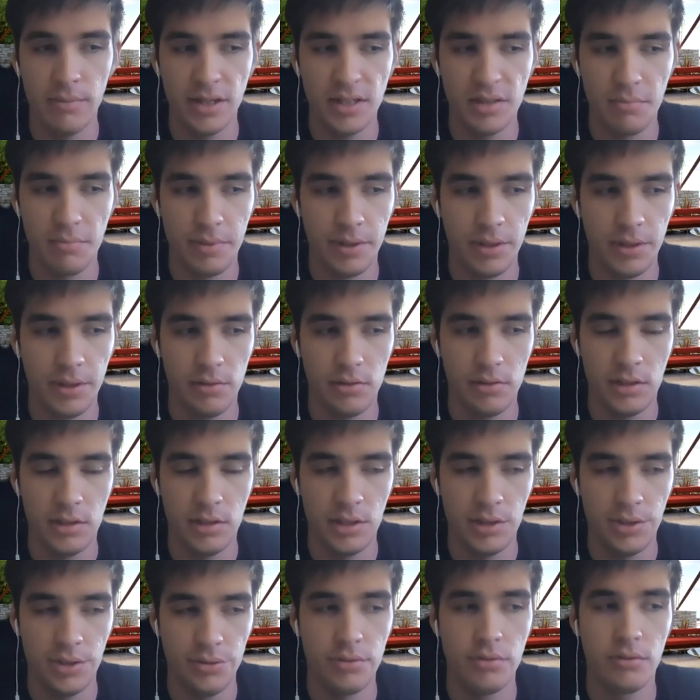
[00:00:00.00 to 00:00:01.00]
has built
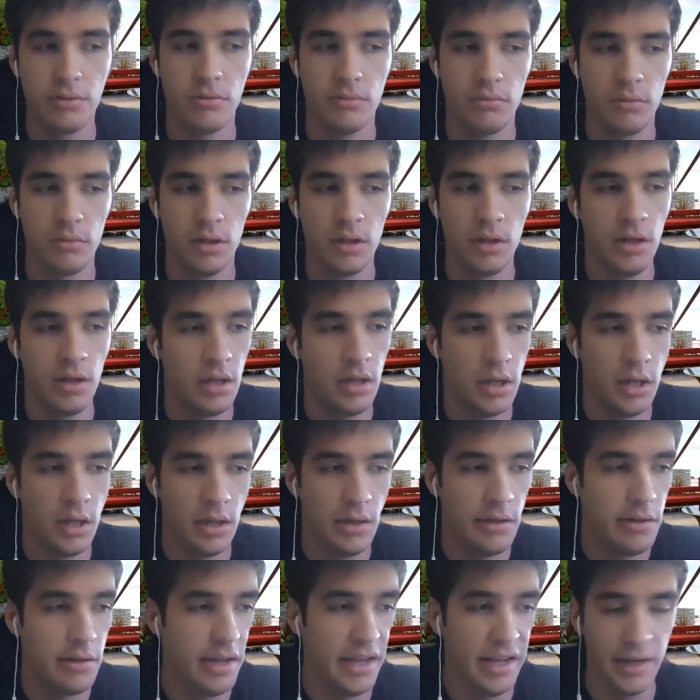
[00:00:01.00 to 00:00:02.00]
to
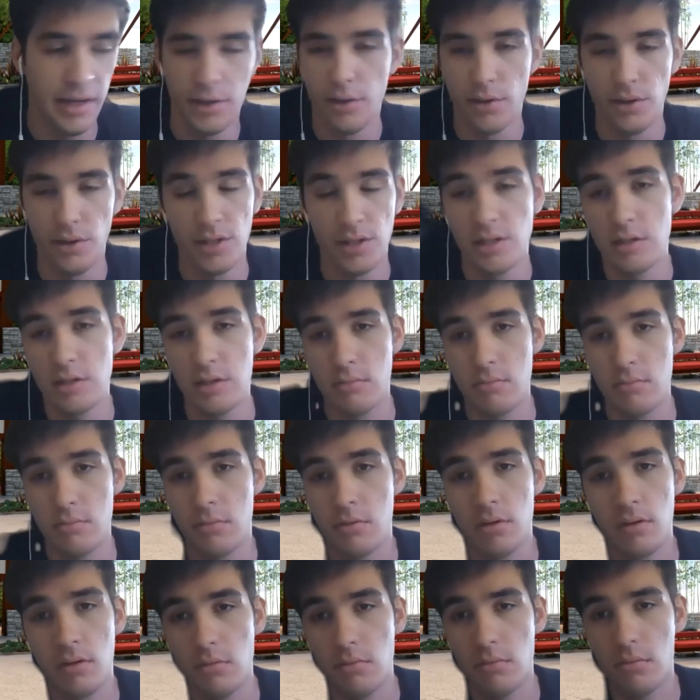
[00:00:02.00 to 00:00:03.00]
encourage
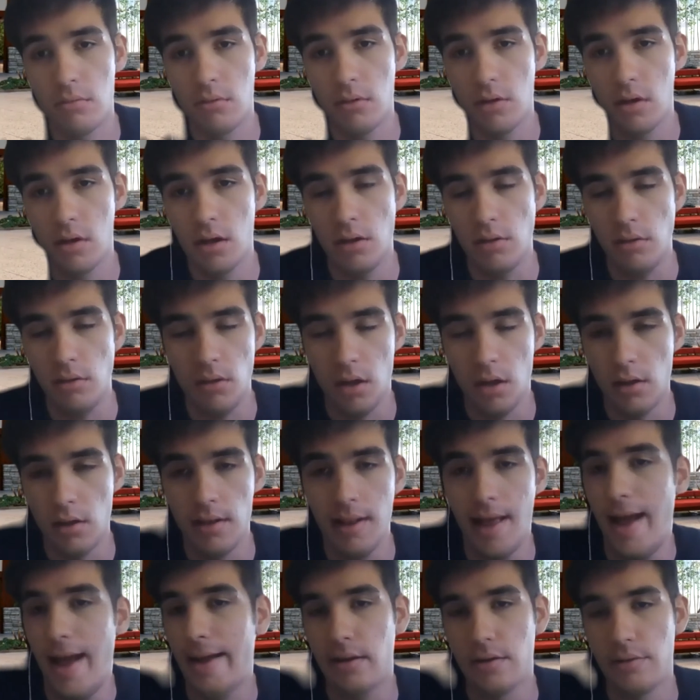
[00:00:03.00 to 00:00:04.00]
a
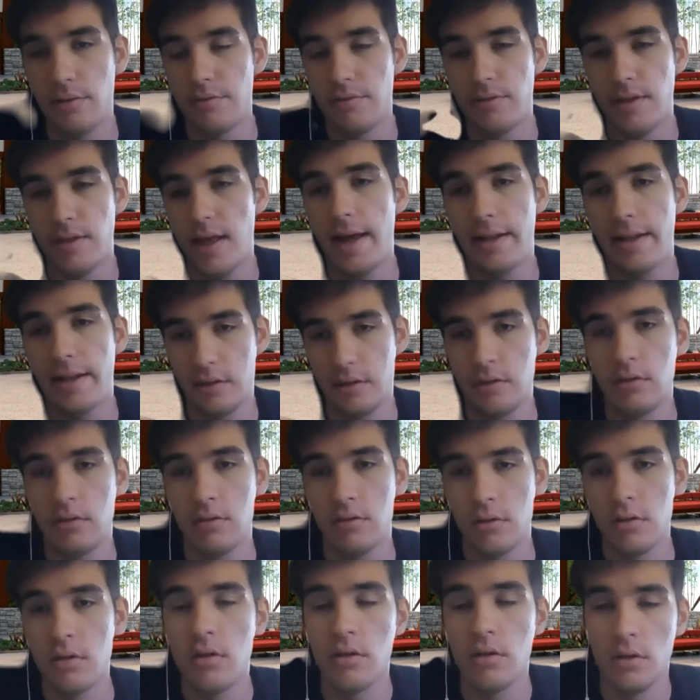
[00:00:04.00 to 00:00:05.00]
lack of that.
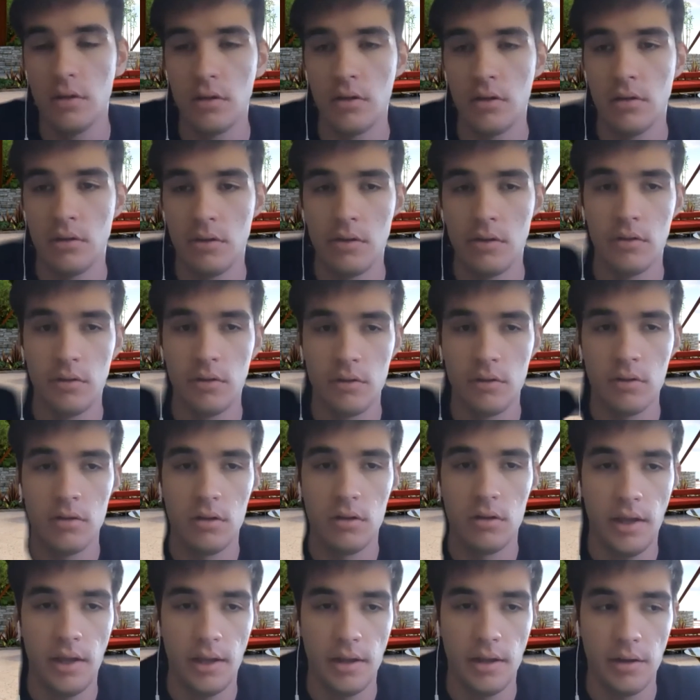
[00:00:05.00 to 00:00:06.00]

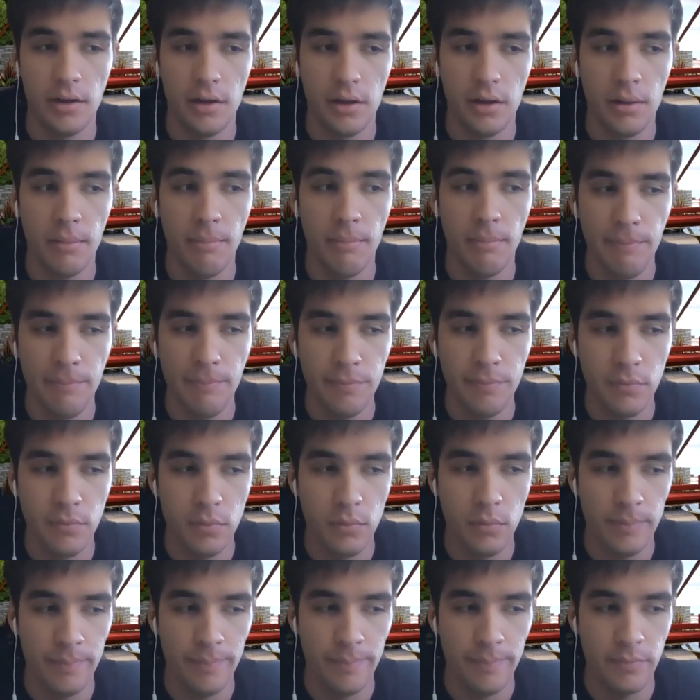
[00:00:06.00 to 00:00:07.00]
And
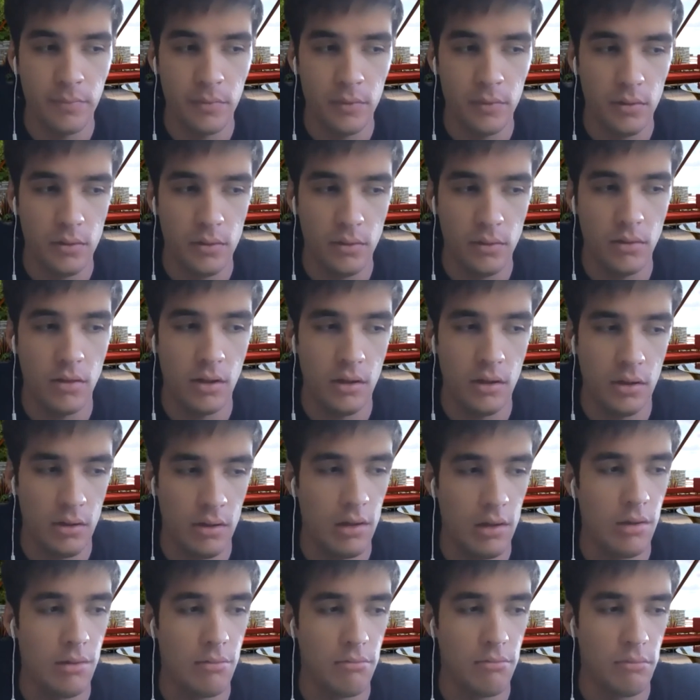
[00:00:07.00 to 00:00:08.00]

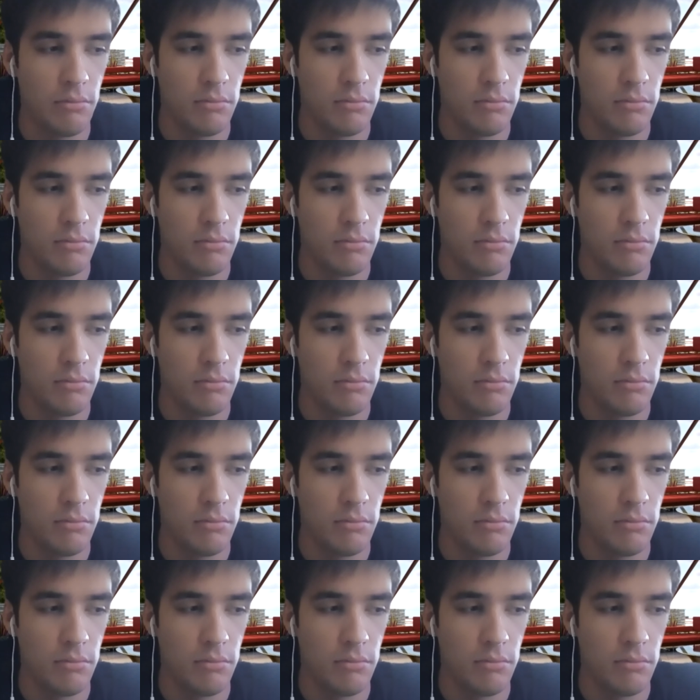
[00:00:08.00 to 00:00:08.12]
the